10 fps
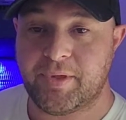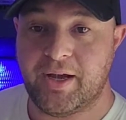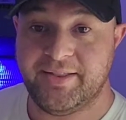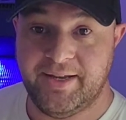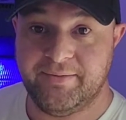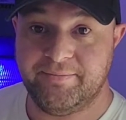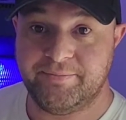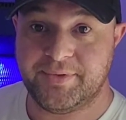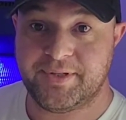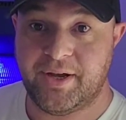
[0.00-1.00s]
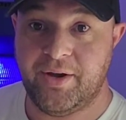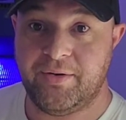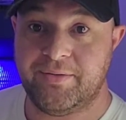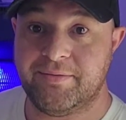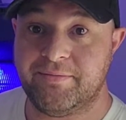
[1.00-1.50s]
I didn't. So
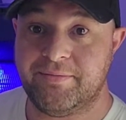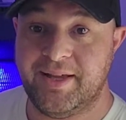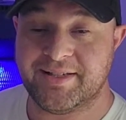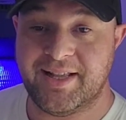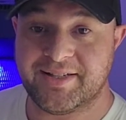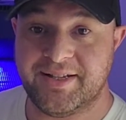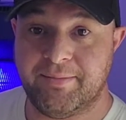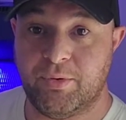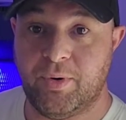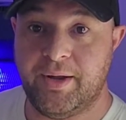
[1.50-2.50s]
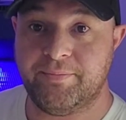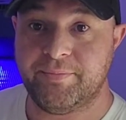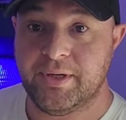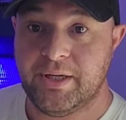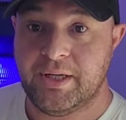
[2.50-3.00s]
there's lesson number one.
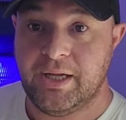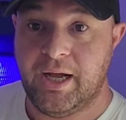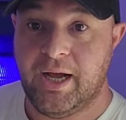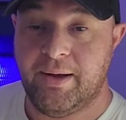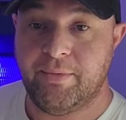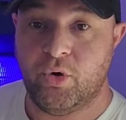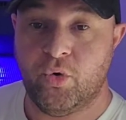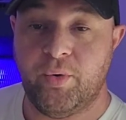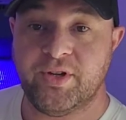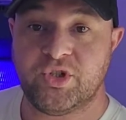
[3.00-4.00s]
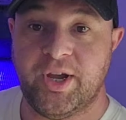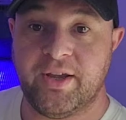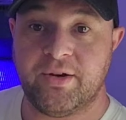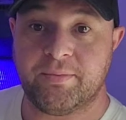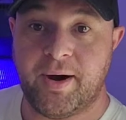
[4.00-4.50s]
Um, always
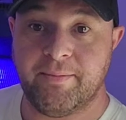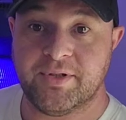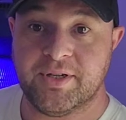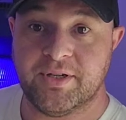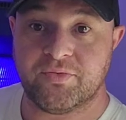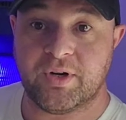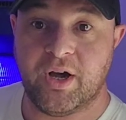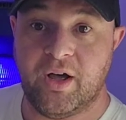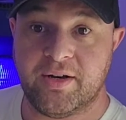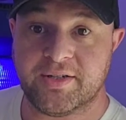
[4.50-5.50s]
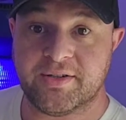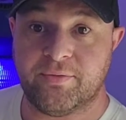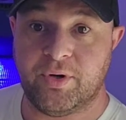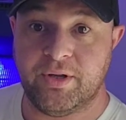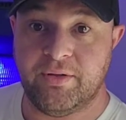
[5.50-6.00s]
check your parameters regardless of
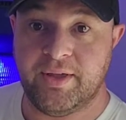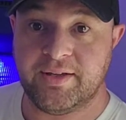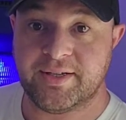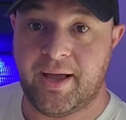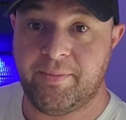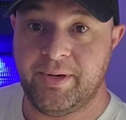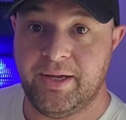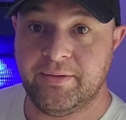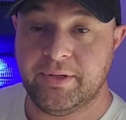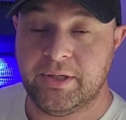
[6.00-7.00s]
what you think's happening.